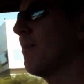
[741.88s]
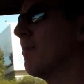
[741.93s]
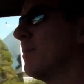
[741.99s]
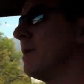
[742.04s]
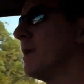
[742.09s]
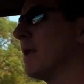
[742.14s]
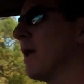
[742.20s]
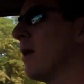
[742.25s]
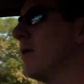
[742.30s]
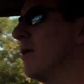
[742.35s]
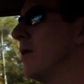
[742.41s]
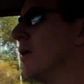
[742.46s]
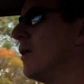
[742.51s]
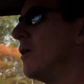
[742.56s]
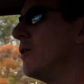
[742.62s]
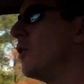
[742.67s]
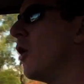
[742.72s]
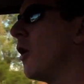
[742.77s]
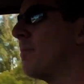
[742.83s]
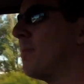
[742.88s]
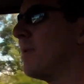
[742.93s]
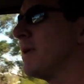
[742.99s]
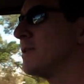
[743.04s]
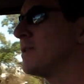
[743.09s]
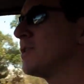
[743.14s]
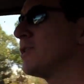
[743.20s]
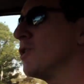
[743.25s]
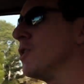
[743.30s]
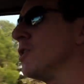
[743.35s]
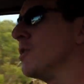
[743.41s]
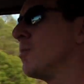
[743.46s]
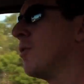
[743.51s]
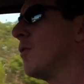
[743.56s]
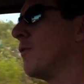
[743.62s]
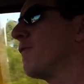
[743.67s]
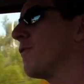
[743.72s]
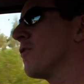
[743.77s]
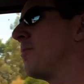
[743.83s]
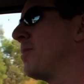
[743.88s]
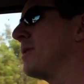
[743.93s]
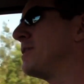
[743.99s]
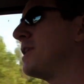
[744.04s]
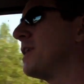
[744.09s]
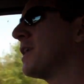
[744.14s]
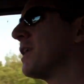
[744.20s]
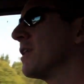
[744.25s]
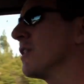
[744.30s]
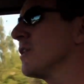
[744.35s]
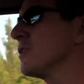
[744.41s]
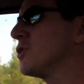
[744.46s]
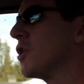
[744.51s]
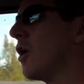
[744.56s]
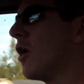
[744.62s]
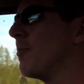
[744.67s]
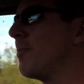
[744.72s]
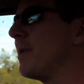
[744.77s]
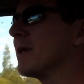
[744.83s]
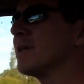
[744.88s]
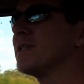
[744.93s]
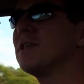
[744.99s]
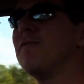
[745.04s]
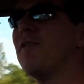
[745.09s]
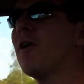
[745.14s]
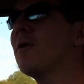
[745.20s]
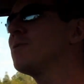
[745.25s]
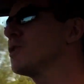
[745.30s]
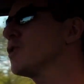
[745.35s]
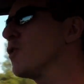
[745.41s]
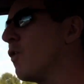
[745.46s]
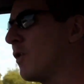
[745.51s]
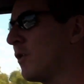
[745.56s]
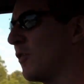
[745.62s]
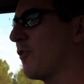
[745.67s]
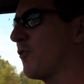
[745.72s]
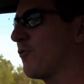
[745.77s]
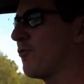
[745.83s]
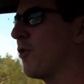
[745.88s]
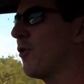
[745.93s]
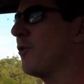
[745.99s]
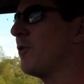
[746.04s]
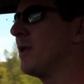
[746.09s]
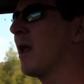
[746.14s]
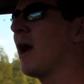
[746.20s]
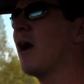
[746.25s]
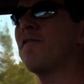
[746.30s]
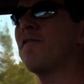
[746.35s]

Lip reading: you know, not being suitable for a particular job. Because if I'm sorting through, you know,